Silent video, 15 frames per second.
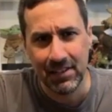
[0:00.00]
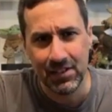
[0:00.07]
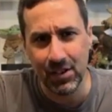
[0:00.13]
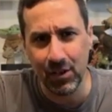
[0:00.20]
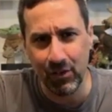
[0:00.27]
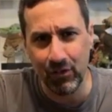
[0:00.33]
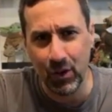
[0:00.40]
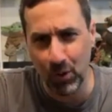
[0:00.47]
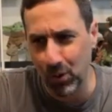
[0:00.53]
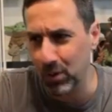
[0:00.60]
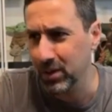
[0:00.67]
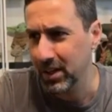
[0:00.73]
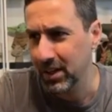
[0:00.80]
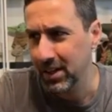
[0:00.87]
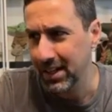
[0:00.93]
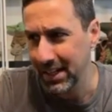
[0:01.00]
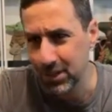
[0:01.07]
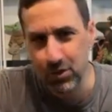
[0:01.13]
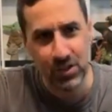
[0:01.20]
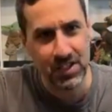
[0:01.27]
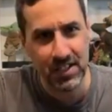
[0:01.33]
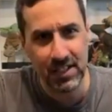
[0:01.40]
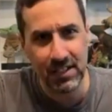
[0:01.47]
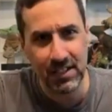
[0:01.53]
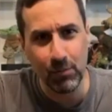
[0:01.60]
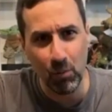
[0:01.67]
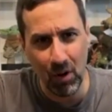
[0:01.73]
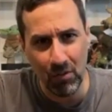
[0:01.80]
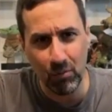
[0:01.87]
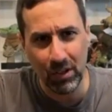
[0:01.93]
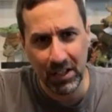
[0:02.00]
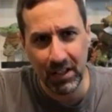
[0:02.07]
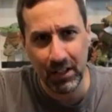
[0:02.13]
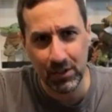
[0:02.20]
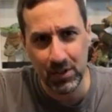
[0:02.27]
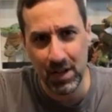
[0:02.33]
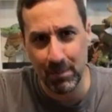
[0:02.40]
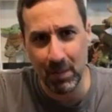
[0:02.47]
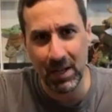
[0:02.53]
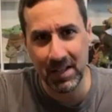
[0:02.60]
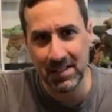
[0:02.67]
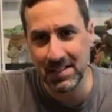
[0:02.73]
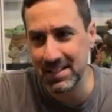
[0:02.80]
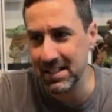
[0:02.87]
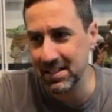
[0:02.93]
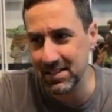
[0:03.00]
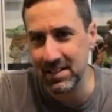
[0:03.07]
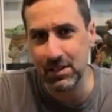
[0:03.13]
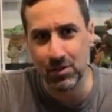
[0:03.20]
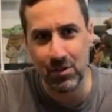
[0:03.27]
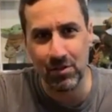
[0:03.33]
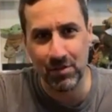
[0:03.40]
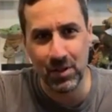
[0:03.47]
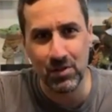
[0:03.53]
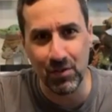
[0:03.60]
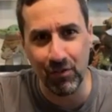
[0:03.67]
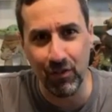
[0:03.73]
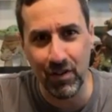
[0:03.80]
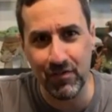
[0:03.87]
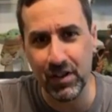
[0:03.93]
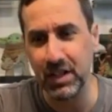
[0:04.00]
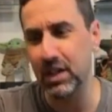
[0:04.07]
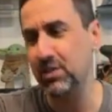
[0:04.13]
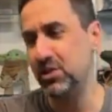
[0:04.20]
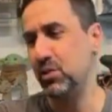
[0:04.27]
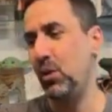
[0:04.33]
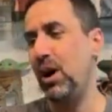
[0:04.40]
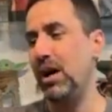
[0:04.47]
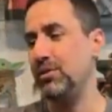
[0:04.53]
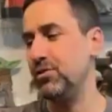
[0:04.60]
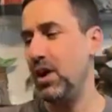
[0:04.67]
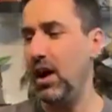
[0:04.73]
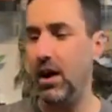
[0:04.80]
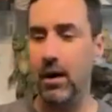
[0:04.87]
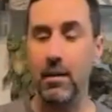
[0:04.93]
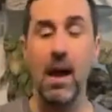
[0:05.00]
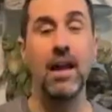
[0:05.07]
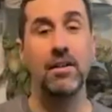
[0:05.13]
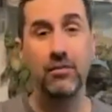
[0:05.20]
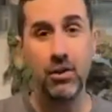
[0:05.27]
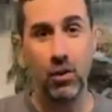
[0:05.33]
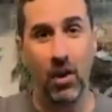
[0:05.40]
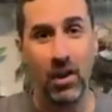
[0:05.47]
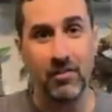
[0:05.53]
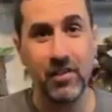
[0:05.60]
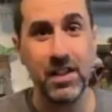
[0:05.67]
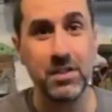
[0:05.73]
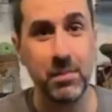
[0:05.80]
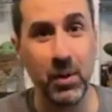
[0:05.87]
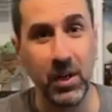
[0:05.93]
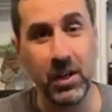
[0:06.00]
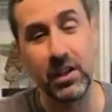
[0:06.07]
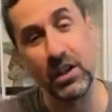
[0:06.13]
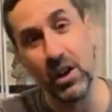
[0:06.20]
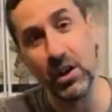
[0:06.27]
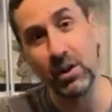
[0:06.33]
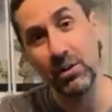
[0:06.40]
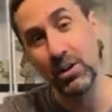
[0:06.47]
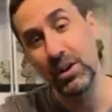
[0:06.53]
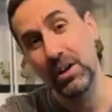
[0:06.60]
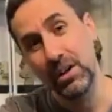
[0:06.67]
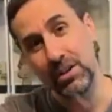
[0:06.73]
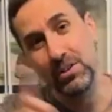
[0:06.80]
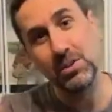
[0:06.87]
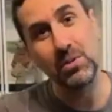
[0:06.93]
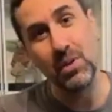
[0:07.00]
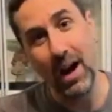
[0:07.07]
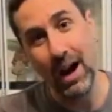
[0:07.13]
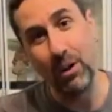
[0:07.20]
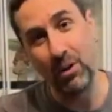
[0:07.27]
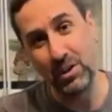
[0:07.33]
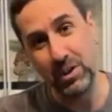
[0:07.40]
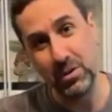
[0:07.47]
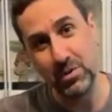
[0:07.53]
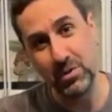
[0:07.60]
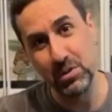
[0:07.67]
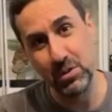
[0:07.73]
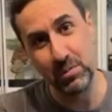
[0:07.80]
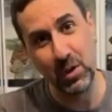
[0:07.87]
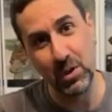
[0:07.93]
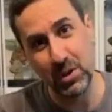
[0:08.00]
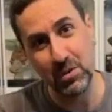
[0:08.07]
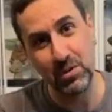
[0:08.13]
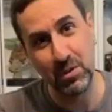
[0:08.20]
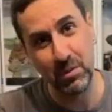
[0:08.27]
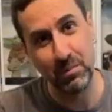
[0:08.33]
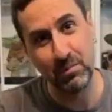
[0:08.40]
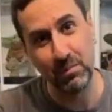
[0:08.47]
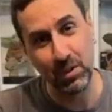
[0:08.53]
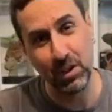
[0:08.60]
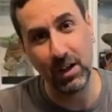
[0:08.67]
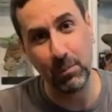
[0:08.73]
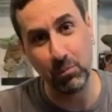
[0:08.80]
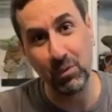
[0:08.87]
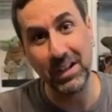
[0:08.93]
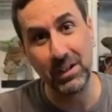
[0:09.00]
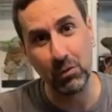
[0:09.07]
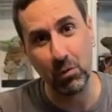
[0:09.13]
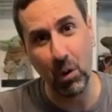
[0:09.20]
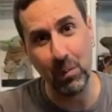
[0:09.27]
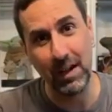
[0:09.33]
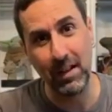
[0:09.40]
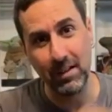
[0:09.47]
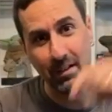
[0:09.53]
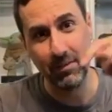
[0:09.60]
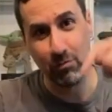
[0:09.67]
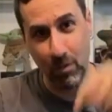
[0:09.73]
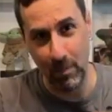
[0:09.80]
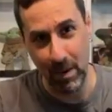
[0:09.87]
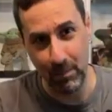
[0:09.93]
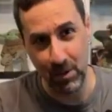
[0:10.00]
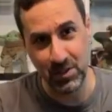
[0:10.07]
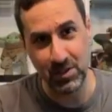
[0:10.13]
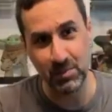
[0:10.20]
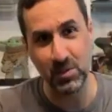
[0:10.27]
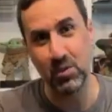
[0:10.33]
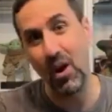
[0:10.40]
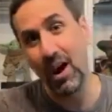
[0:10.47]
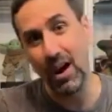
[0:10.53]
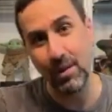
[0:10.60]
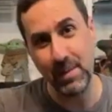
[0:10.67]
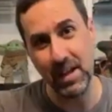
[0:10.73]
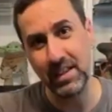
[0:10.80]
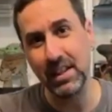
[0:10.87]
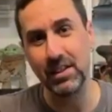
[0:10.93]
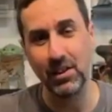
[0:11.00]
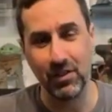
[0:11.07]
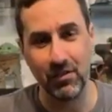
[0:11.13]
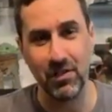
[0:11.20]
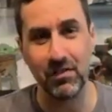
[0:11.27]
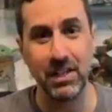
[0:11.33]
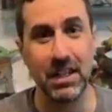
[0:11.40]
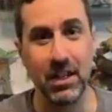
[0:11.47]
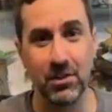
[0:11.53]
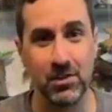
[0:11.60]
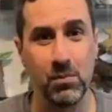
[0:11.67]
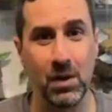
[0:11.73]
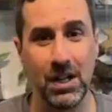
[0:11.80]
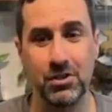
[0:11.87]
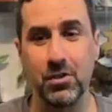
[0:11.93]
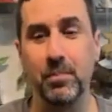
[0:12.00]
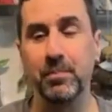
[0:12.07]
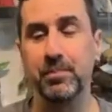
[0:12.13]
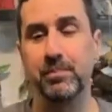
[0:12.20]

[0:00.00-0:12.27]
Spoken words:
So if you're interested in what really goes on behind the scenes, these are fun videos to watch. And if you're on Facebook, go to our YouTube. Go to YouTube, look up Regal Robot, remember to subscribe, and then look for the videos and watch